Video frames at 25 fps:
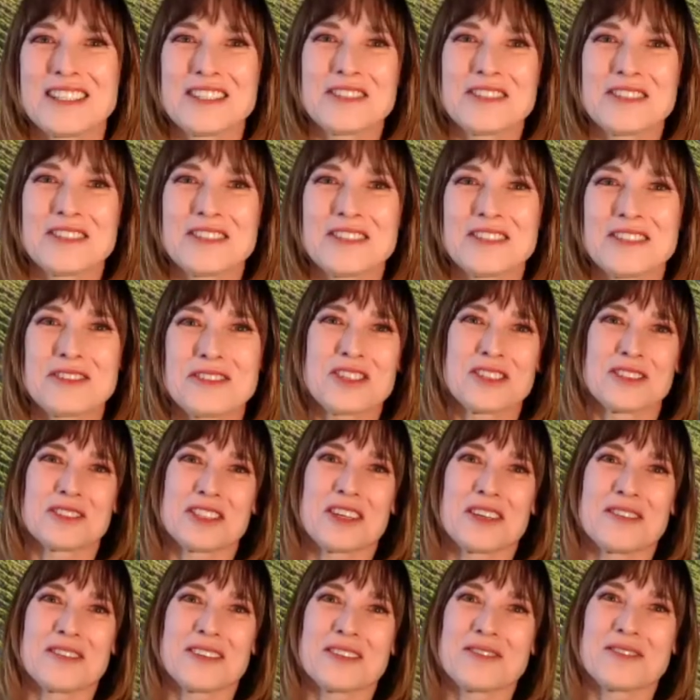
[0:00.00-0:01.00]
too,
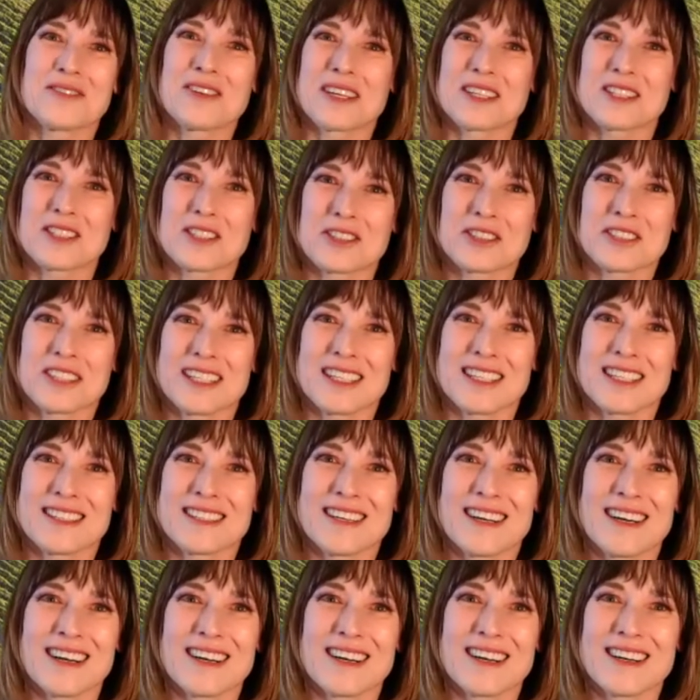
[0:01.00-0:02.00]
Jeremy. What a treat.
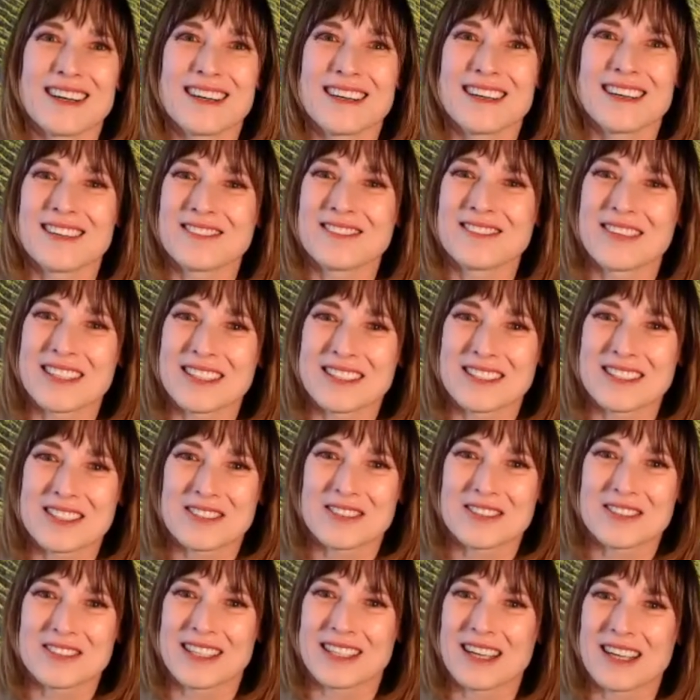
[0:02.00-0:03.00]
What a
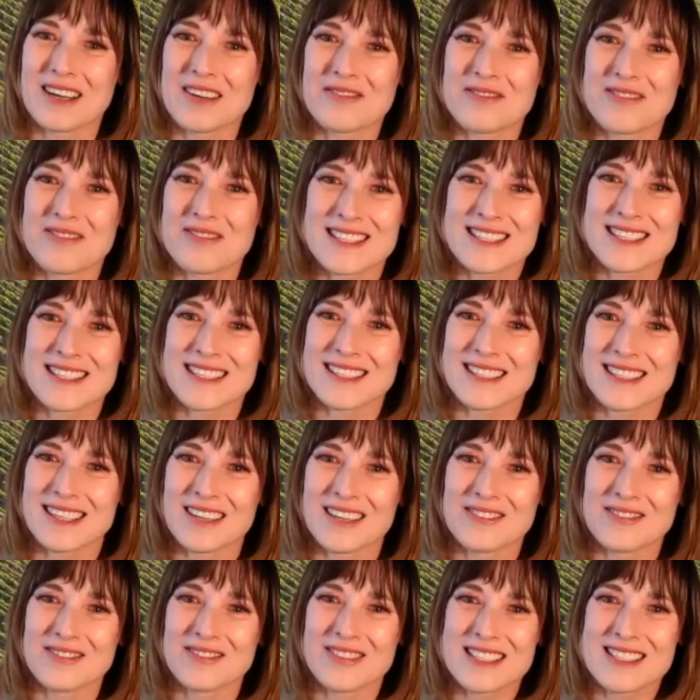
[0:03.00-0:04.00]
treat. I'm missing
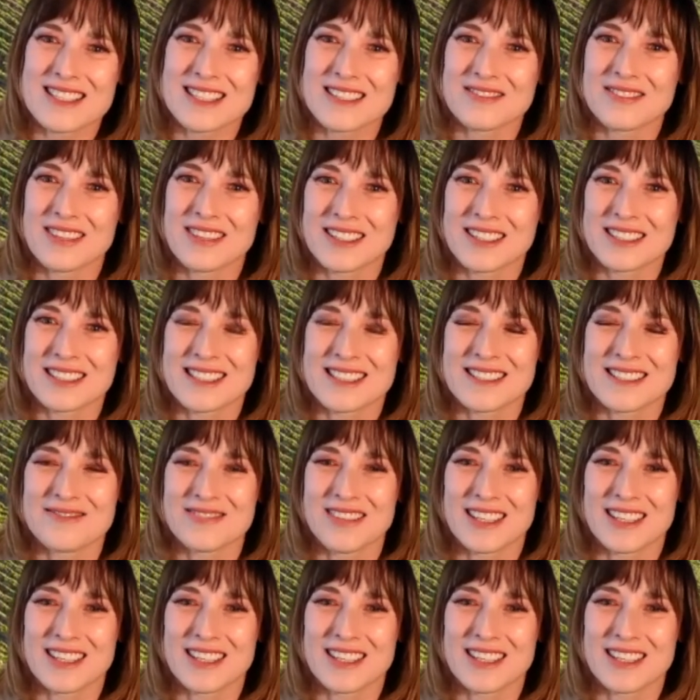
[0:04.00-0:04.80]
my